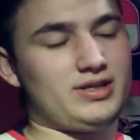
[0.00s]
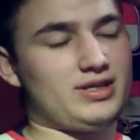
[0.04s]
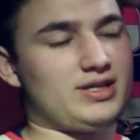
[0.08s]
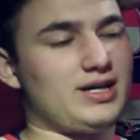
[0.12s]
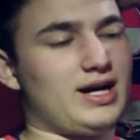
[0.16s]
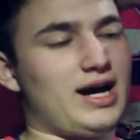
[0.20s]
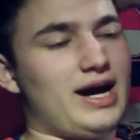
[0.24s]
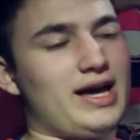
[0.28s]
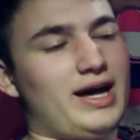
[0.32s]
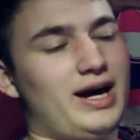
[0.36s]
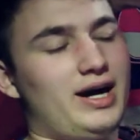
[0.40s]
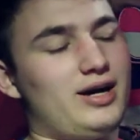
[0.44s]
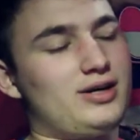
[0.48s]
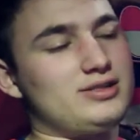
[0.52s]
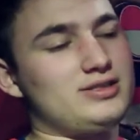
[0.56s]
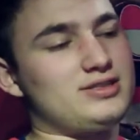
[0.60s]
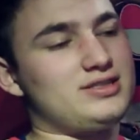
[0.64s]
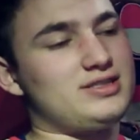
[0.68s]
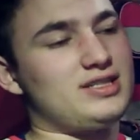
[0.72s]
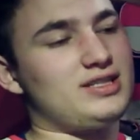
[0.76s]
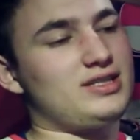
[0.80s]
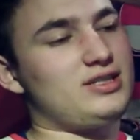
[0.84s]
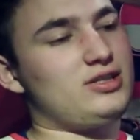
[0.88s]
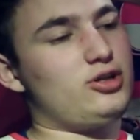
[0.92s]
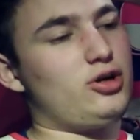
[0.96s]
I
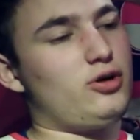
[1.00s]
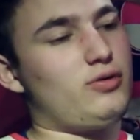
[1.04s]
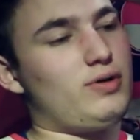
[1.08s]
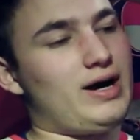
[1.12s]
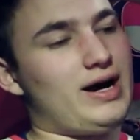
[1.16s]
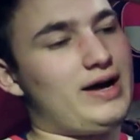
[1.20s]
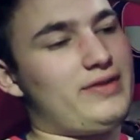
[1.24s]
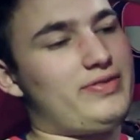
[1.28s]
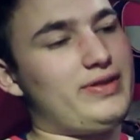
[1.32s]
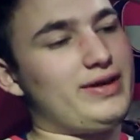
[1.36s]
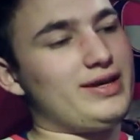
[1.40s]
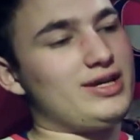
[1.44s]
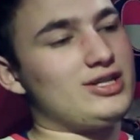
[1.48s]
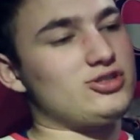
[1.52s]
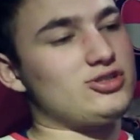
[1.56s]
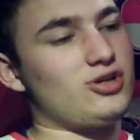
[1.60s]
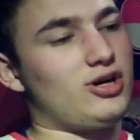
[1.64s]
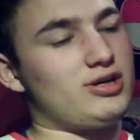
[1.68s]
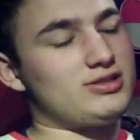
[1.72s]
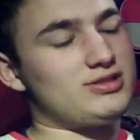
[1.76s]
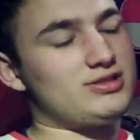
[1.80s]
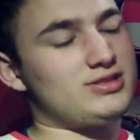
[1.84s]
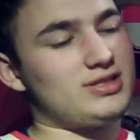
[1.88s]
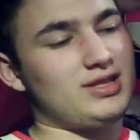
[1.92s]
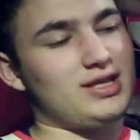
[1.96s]
honestly, you know what? I think it's
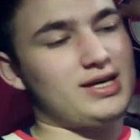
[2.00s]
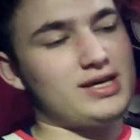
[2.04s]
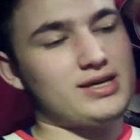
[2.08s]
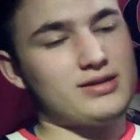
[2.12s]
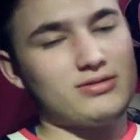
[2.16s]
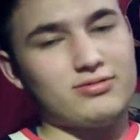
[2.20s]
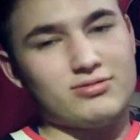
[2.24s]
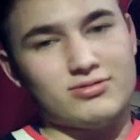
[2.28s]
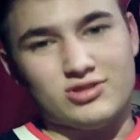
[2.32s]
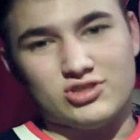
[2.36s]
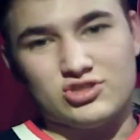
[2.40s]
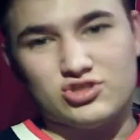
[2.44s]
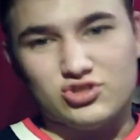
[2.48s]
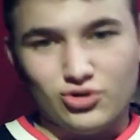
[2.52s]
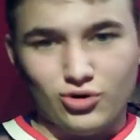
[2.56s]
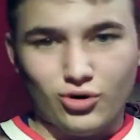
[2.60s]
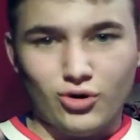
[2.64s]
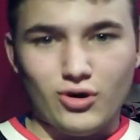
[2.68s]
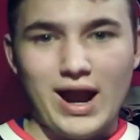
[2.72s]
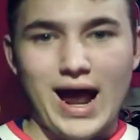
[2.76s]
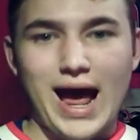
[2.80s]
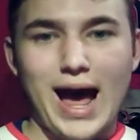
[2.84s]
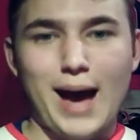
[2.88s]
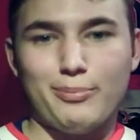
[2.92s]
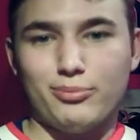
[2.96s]
honestly like the Score
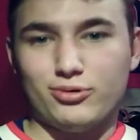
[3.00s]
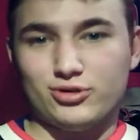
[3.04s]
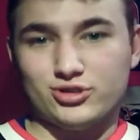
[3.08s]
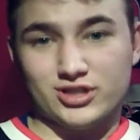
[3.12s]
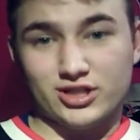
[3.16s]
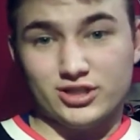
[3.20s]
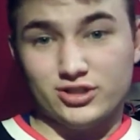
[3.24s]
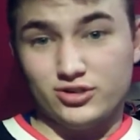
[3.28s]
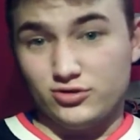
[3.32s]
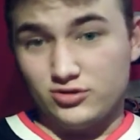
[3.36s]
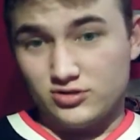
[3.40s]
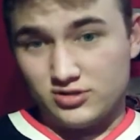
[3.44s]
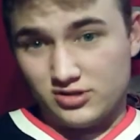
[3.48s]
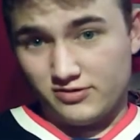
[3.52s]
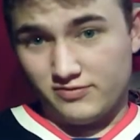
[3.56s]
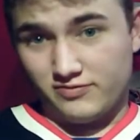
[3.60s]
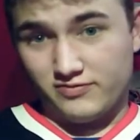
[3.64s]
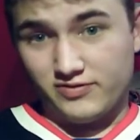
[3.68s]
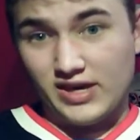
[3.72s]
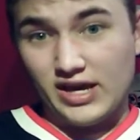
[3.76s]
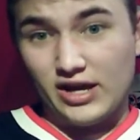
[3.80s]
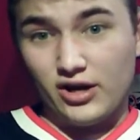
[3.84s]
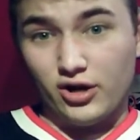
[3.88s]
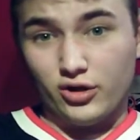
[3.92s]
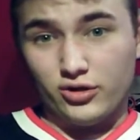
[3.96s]
app, which I use to
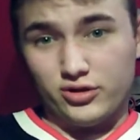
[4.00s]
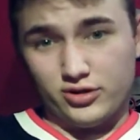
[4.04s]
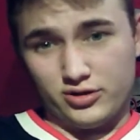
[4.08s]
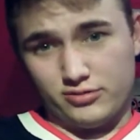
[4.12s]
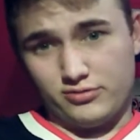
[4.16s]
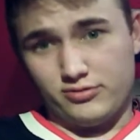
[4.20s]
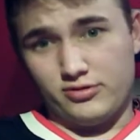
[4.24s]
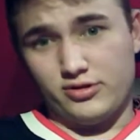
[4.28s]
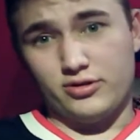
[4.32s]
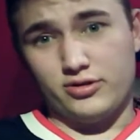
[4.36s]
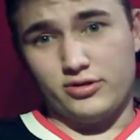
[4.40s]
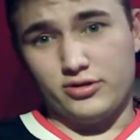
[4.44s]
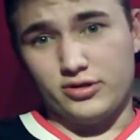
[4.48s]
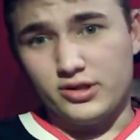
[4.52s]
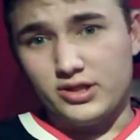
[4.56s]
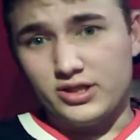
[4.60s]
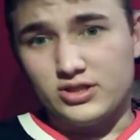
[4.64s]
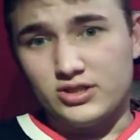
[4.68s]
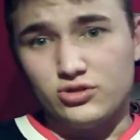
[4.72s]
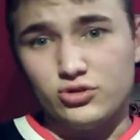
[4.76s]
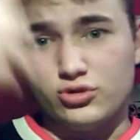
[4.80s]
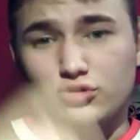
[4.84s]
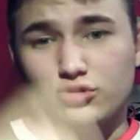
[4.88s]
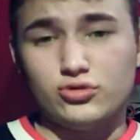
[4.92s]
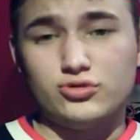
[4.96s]
get all the
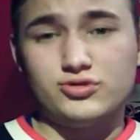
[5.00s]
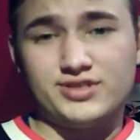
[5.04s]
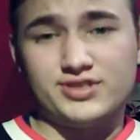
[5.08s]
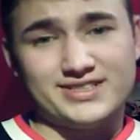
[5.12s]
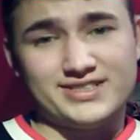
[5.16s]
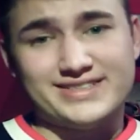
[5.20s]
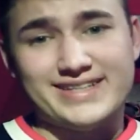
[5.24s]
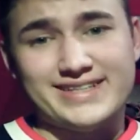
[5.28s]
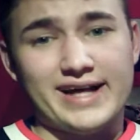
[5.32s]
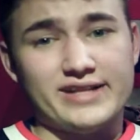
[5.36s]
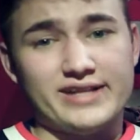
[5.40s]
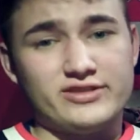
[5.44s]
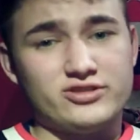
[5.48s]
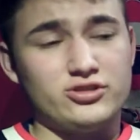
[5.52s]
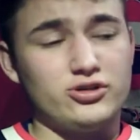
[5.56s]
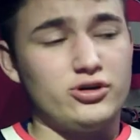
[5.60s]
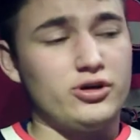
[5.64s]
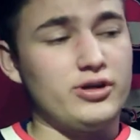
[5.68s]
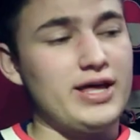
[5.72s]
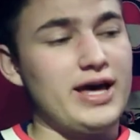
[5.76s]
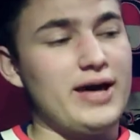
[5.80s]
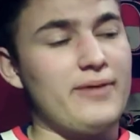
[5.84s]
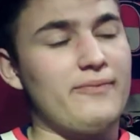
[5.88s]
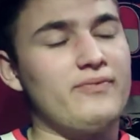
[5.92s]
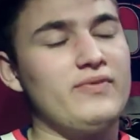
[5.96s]
news and stats and all
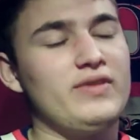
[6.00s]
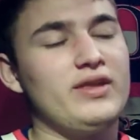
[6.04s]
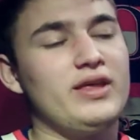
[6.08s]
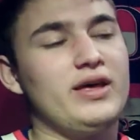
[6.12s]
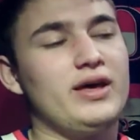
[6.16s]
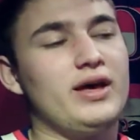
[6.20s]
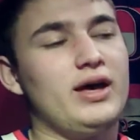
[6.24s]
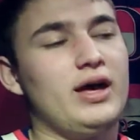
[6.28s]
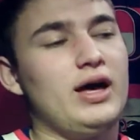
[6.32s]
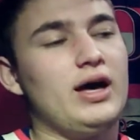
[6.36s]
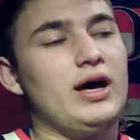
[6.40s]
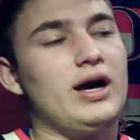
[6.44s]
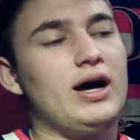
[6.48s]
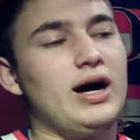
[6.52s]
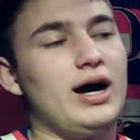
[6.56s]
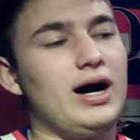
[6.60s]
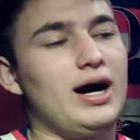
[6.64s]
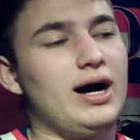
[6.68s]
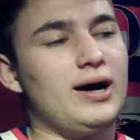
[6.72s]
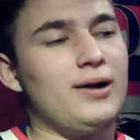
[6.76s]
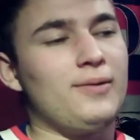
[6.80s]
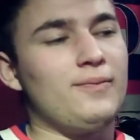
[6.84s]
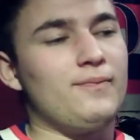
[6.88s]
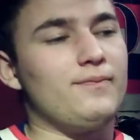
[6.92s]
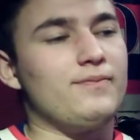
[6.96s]
that.
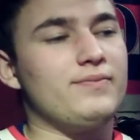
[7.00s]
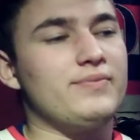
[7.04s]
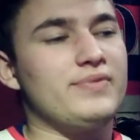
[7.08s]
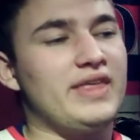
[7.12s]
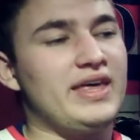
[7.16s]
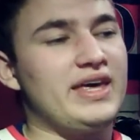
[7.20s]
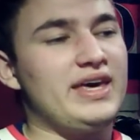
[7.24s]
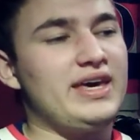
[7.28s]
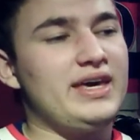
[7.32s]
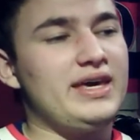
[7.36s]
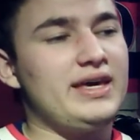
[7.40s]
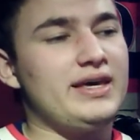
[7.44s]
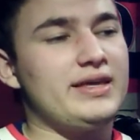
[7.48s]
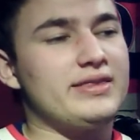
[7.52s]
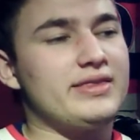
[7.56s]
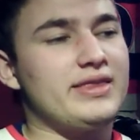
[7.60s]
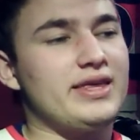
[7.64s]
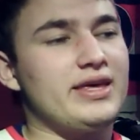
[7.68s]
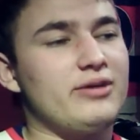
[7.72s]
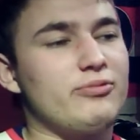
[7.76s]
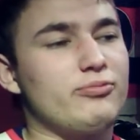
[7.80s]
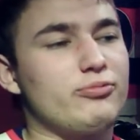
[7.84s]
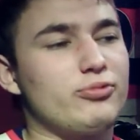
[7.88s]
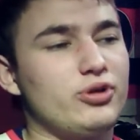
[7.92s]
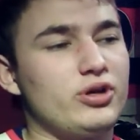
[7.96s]

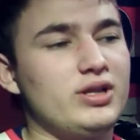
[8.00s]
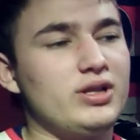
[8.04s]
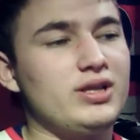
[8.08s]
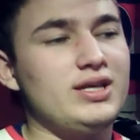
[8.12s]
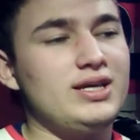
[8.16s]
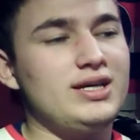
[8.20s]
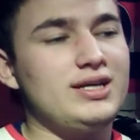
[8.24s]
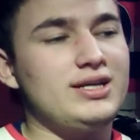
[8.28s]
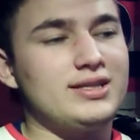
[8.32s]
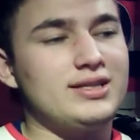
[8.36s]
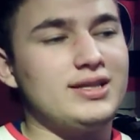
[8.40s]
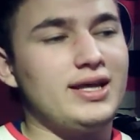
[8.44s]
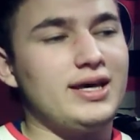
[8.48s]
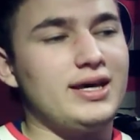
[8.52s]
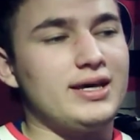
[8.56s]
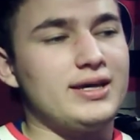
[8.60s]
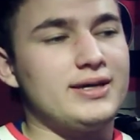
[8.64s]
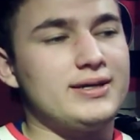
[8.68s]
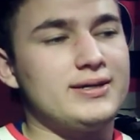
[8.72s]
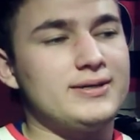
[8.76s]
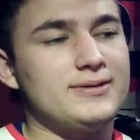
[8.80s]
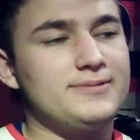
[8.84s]
They really like